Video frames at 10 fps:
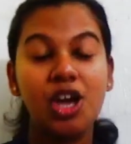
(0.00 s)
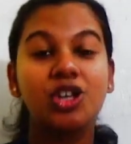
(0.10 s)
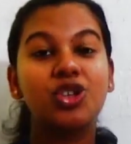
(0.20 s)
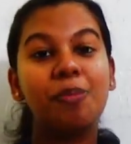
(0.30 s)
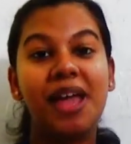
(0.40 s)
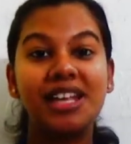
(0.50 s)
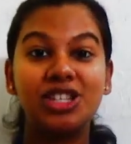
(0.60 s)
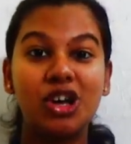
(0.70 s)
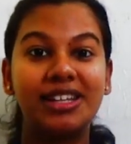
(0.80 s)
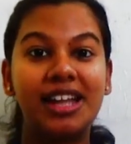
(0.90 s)
So based
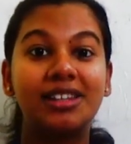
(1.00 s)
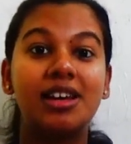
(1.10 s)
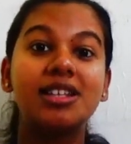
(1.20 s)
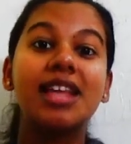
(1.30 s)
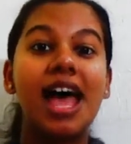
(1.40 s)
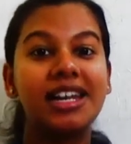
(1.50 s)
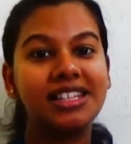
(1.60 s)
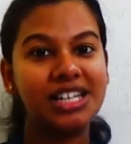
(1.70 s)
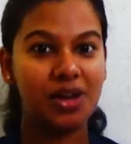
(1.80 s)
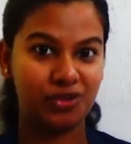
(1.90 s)
on that, there is
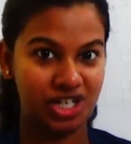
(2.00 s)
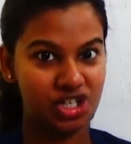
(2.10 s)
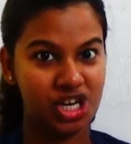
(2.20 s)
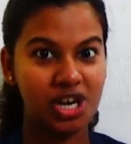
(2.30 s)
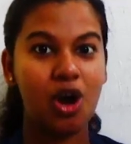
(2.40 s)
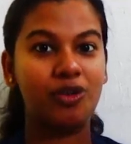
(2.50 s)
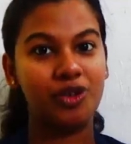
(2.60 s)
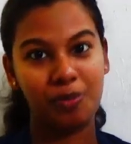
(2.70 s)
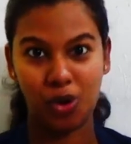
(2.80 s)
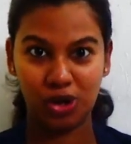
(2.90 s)
another definition of a
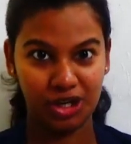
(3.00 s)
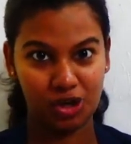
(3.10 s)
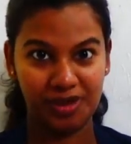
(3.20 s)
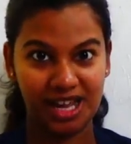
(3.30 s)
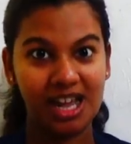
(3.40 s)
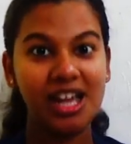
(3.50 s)
polynomial.